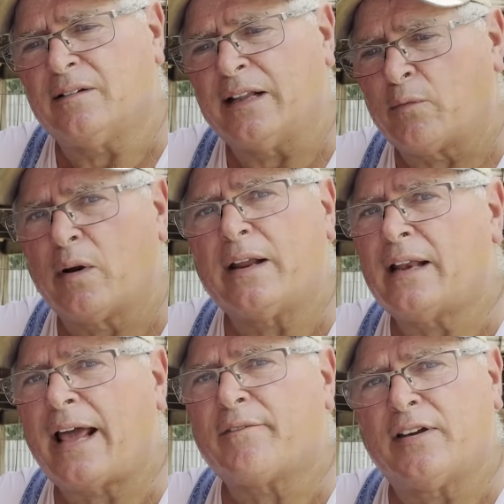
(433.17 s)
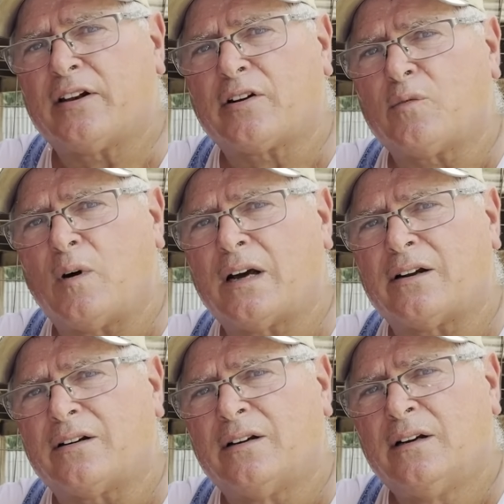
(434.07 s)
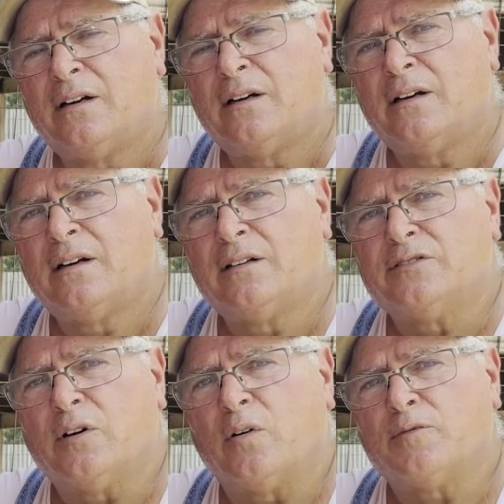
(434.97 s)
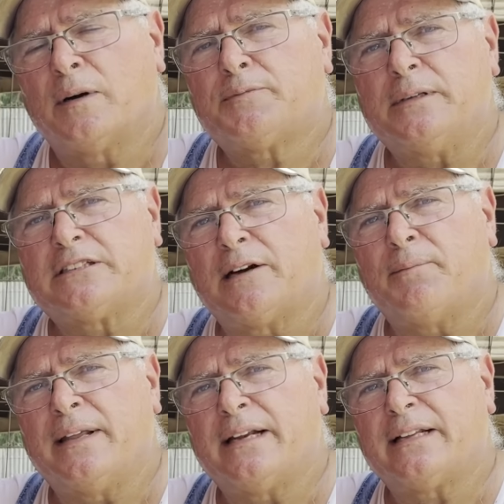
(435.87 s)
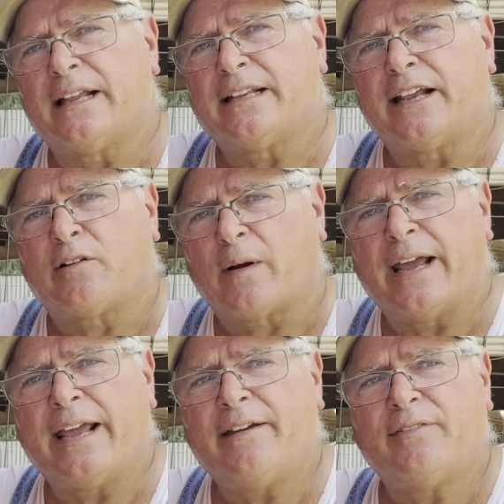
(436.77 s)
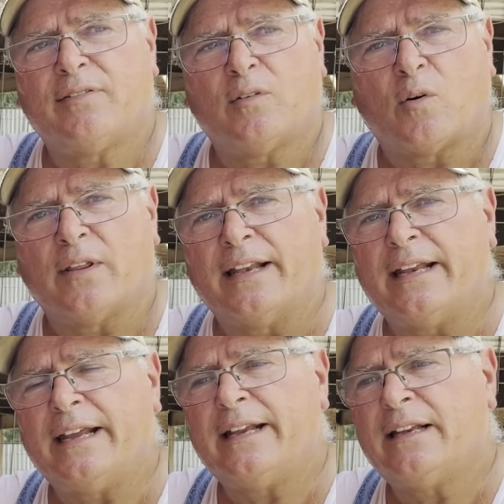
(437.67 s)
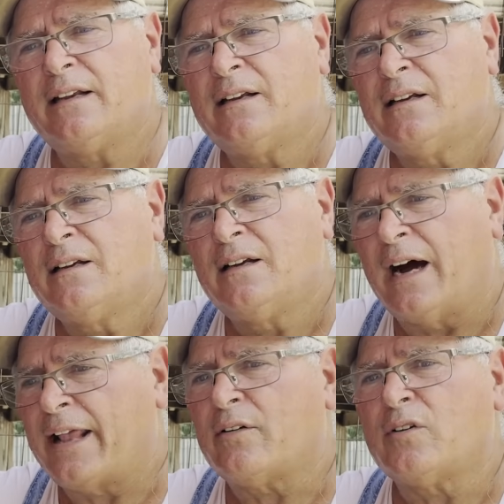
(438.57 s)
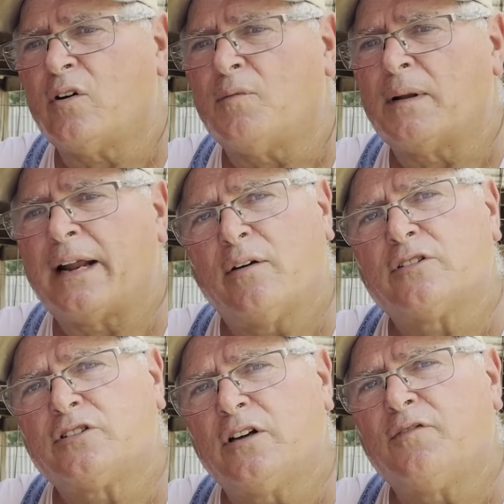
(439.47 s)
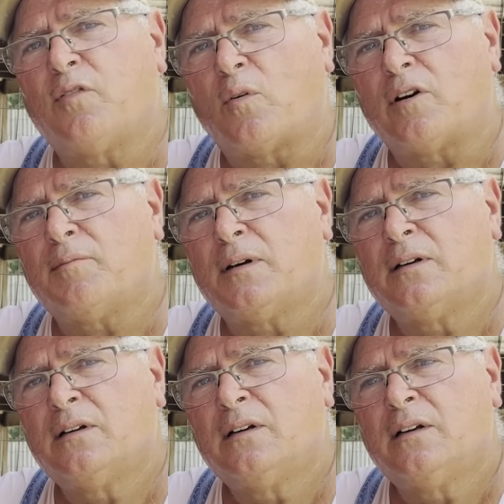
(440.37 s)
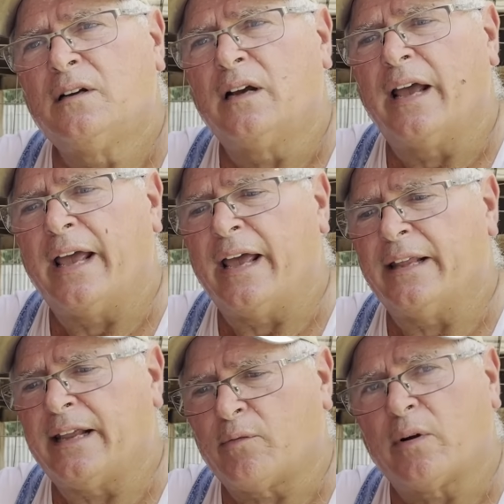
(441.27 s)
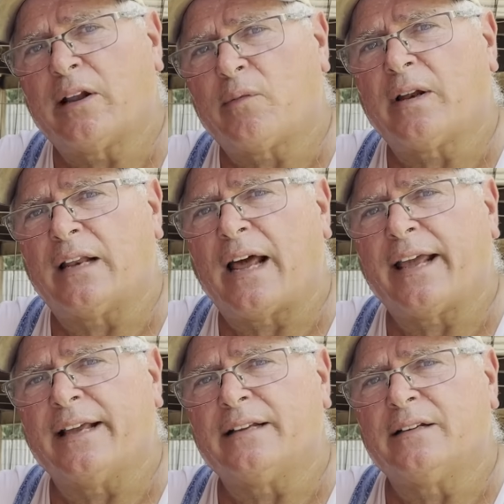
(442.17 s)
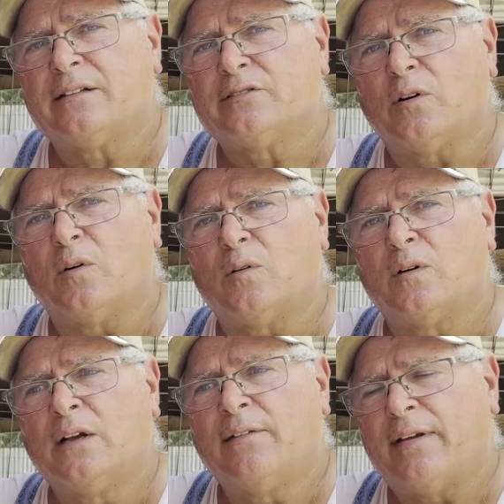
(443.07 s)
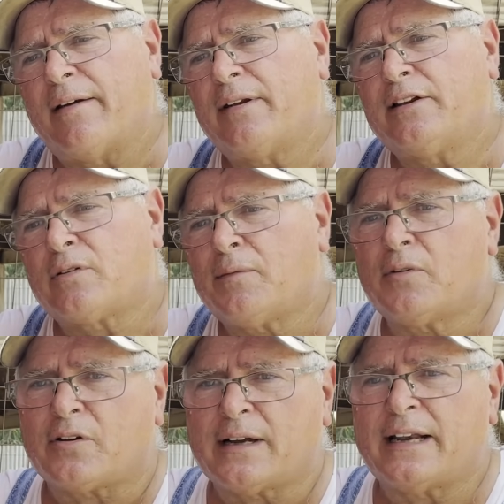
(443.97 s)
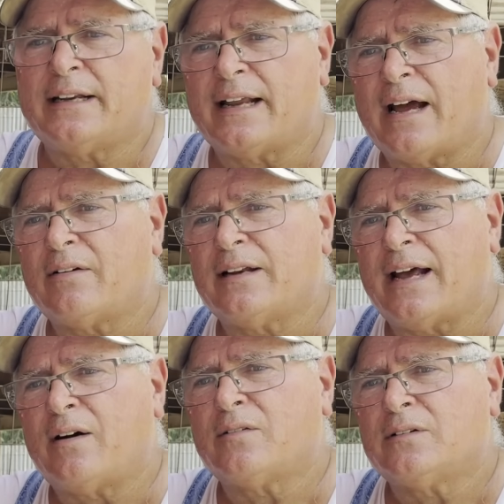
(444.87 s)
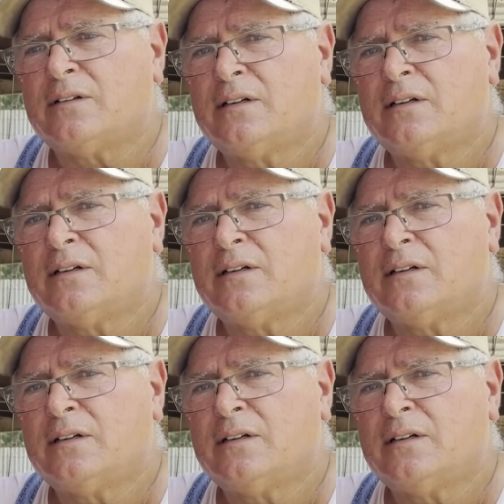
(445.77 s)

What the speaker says: they really like vinegar water. So it must be something in it that they crave or they need. I don't know, but I know it's good for them, and they really, really like it. So if you have any trouble, they're kind of down and out,